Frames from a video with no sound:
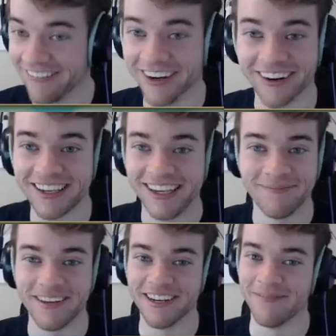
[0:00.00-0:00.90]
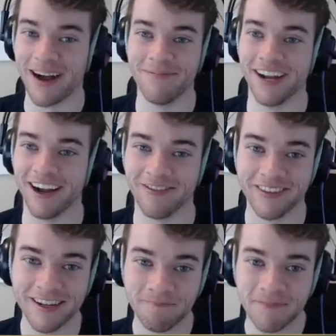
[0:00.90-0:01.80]
We are keeping him. I'm not...
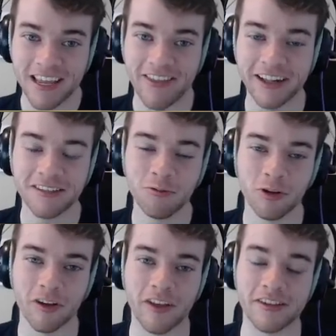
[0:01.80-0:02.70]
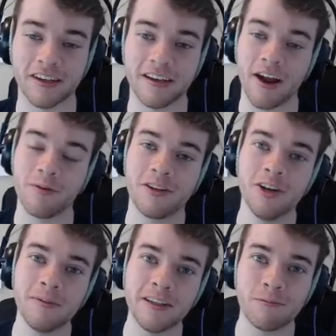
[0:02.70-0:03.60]
That's the rule of this. Now,
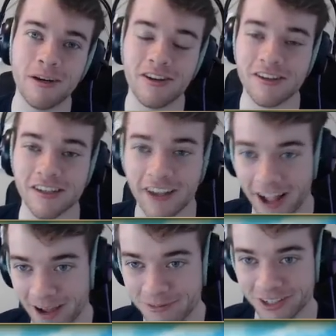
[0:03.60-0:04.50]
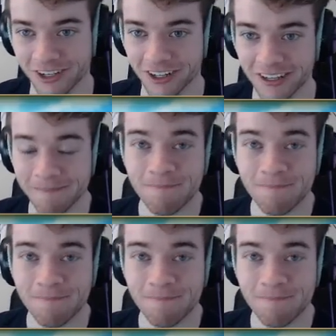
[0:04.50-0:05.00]
dupes and species is optional.